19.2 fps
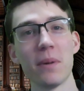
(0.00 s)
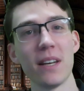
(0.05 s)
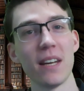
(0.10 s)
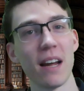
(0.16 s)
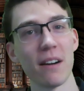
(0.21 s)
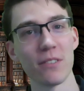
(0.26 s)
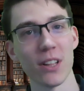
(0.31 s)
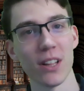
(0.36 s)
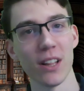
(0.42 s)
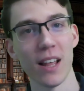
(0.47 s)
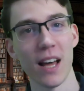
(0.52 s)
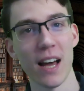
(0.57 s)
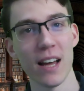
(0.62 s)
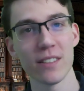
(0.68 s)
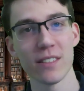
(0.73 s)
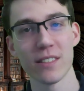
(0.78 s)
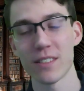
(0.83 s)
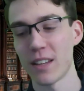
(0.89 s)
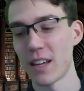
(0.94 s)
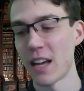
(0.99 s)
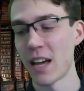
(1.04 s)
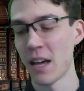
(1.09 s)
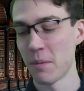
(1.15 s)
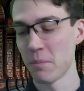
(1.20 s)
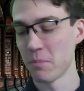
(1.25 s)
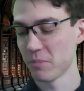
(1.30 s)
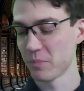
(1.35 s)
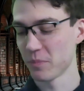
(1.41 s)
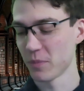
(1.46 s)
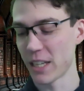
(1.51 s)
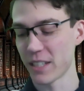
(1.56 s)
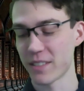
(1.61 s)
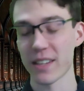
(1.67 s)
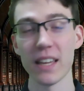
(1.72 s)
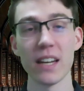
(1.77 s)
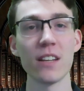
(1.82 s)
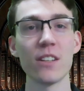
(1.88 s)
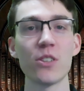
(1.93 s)
but nevertheless,
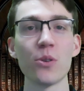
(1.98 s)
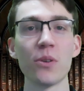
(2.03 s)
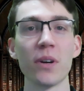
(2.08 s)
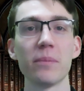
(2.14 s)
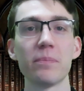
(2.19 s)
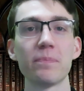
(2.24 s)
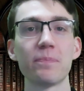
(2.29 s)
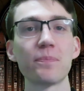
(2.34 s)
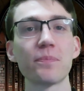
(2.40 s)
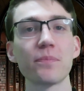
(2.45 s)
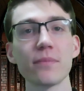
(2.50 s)
let's get into it.